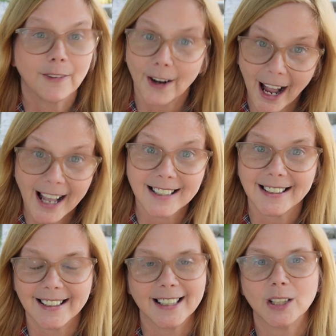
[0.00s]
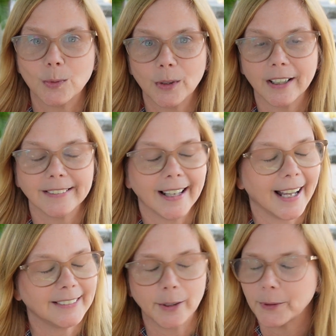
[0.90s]
For us, this worked.
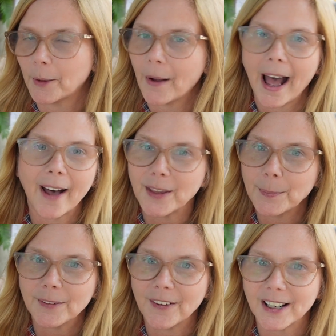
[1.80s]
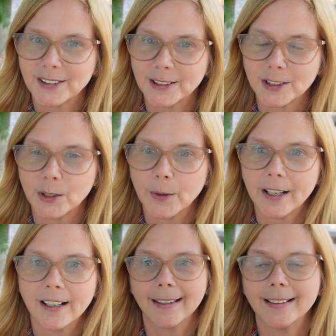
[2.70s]
I don't know how the professionals do
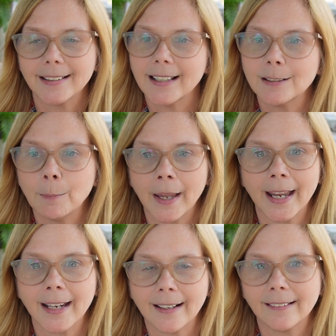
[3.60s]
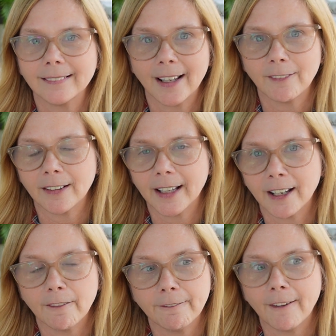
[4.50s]
it. This has made
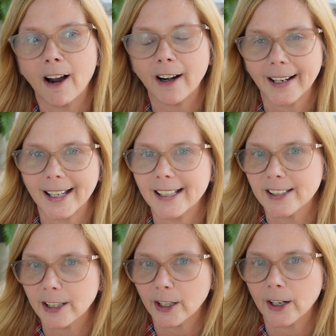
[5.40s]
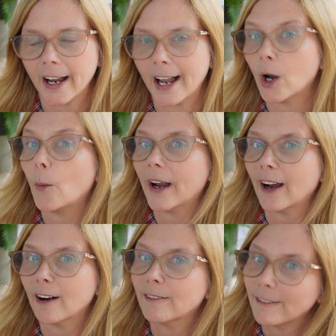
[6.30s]
leveling far easier and
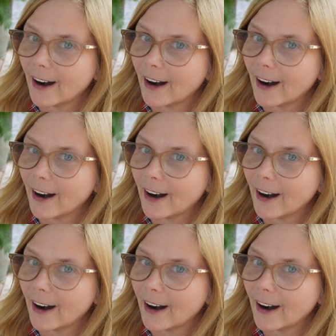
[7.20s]
quicker for